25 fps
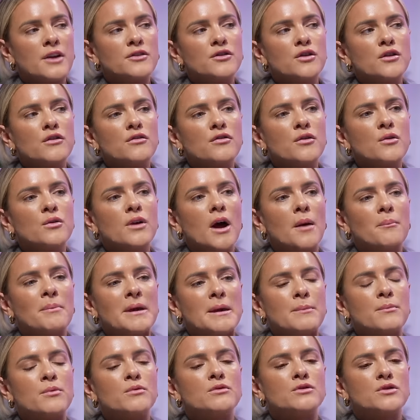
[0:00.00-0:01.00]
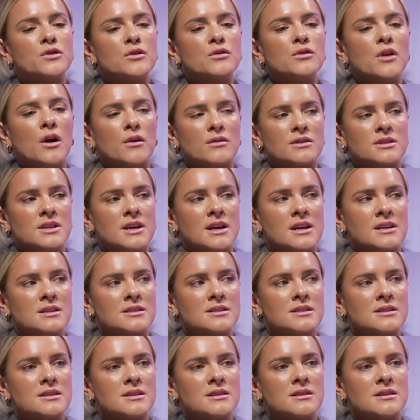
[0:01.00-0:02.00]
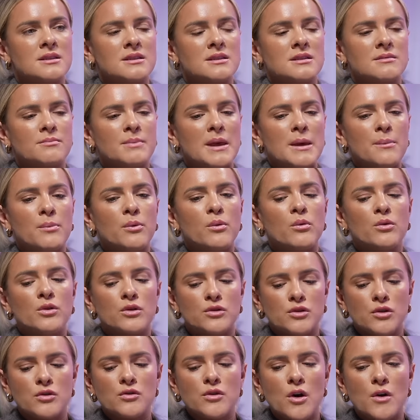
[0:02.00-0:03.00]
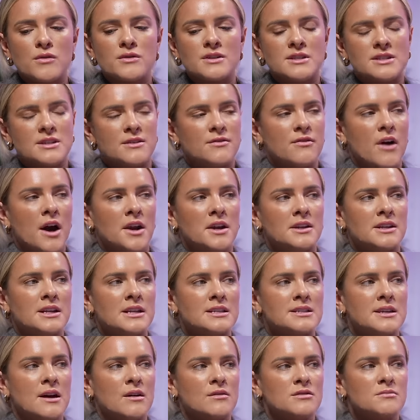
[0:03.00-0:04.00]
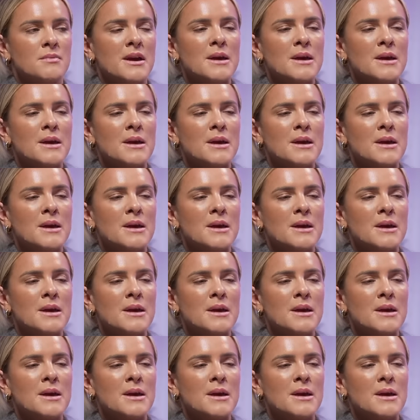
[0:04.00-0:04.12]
I do feel like people do notice the finer details.